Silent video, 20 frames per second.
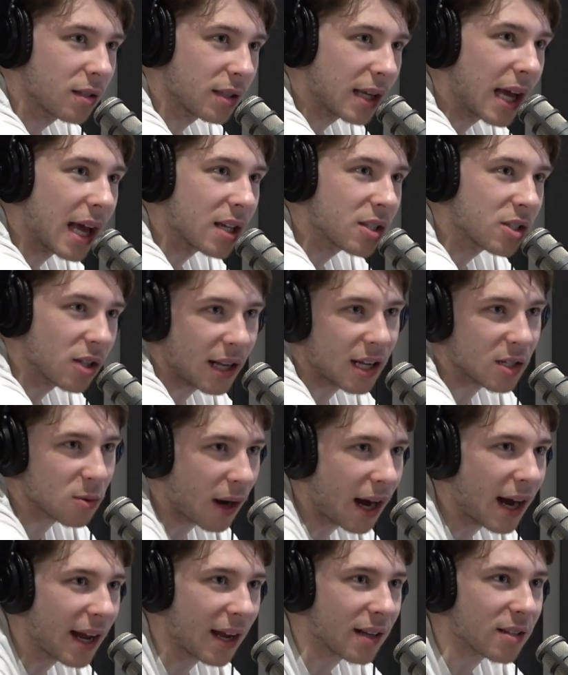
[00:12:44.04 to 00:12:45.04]
Yeah, so that's
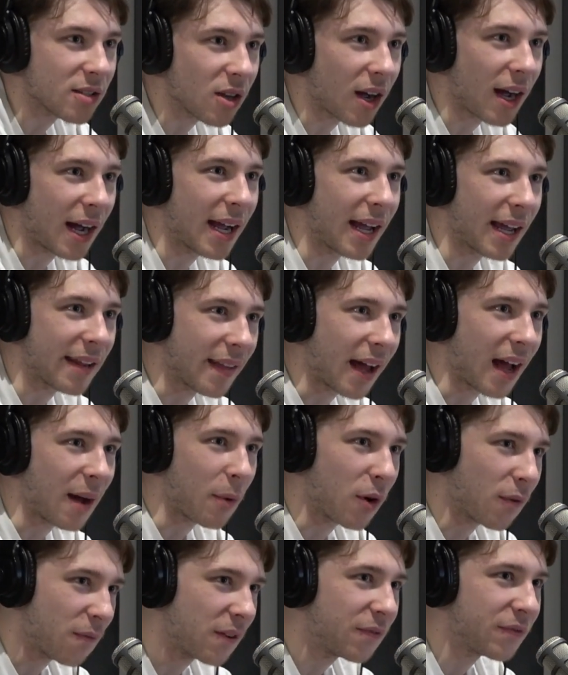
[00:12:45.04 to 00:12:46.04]
what I had. So I had that,
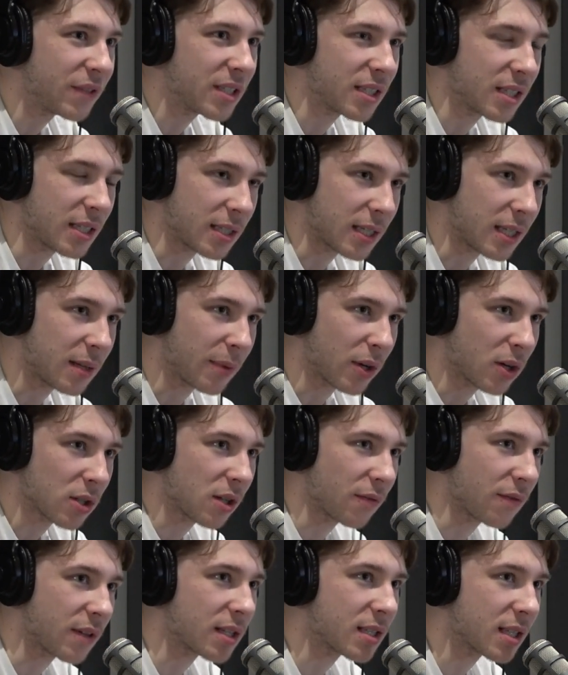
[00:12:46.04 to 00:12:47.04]
but 50cc because
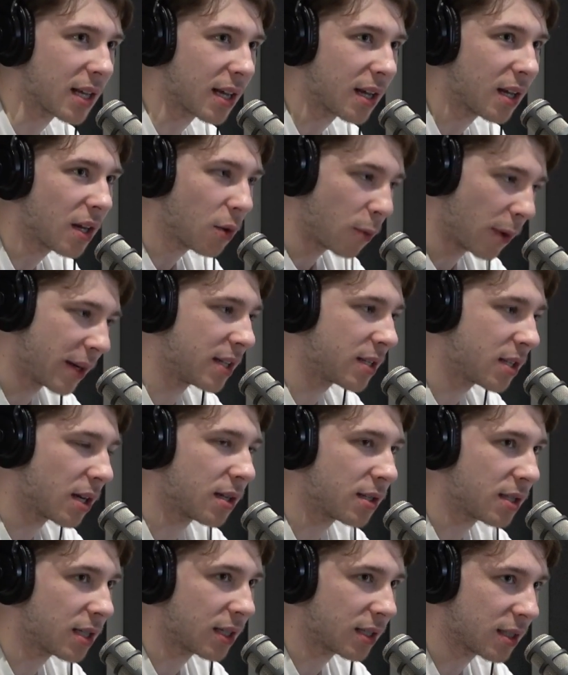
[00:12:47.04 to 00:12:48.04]
obviously when you
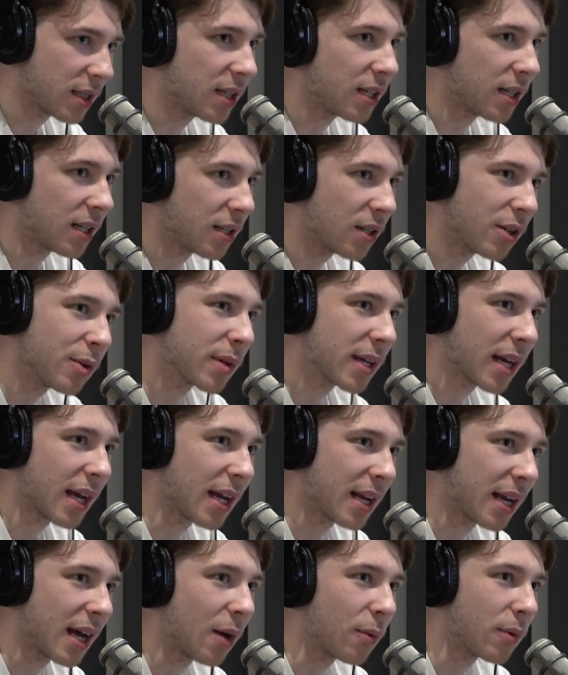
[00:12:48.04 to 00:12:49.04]
turn 16 in
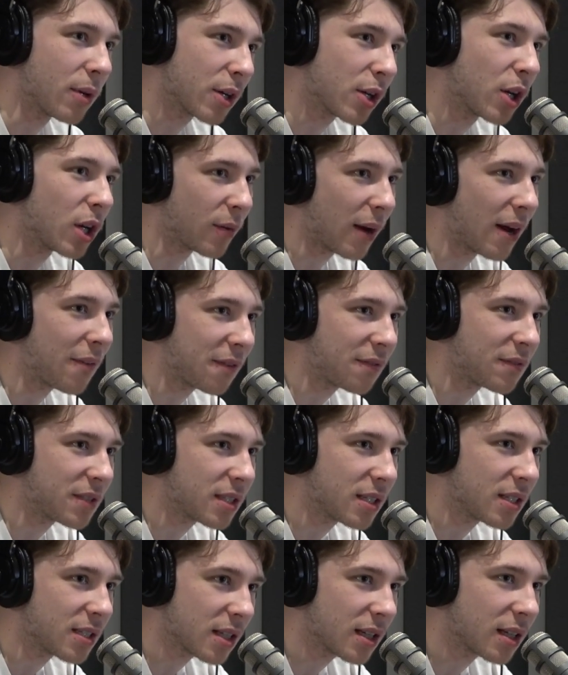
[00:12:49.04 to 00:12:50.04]
UK now, you can only ride
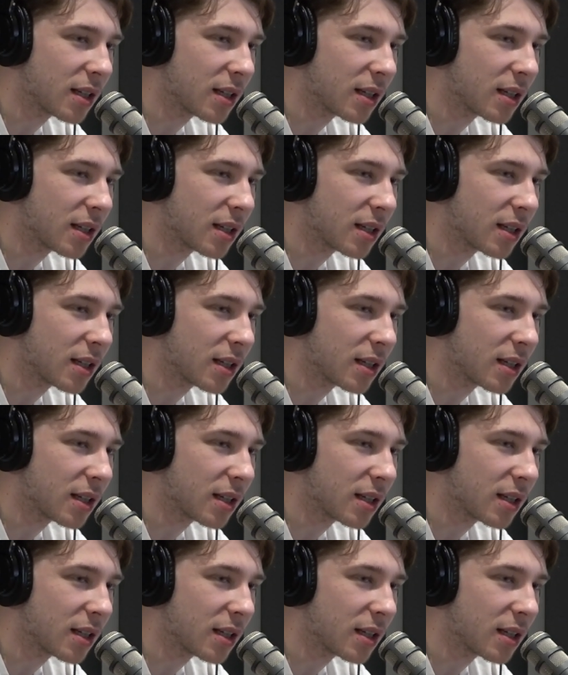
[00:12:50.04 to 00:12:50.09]
50cc.